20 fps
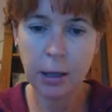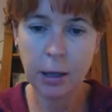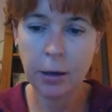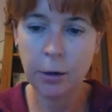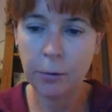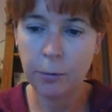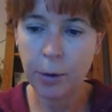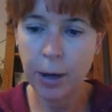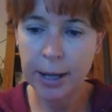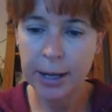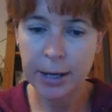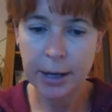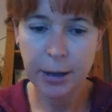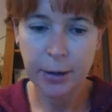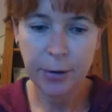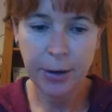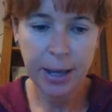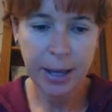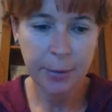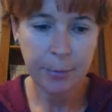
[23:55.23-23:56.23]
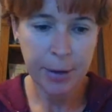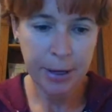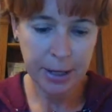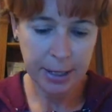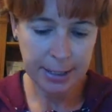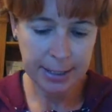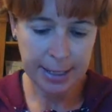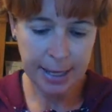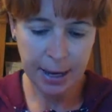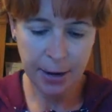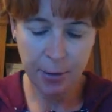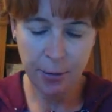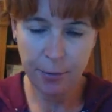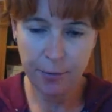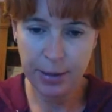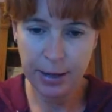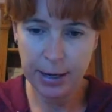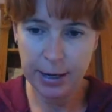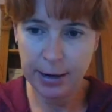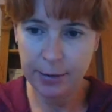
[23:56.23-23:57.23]
Right, okay, we're going to sign off
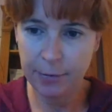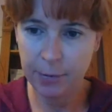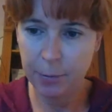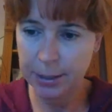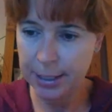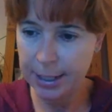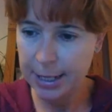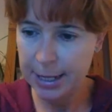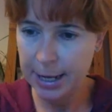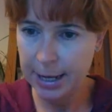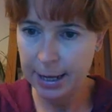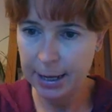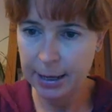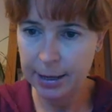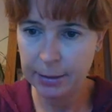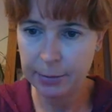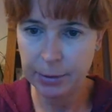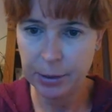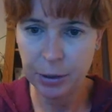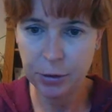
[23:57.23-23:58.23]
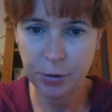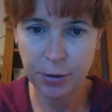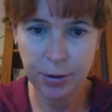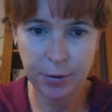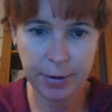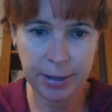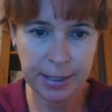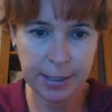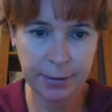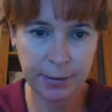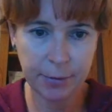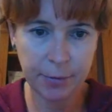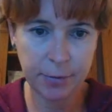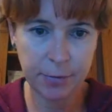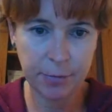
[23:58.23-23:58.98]
then, everybody. Enjoy the rest of your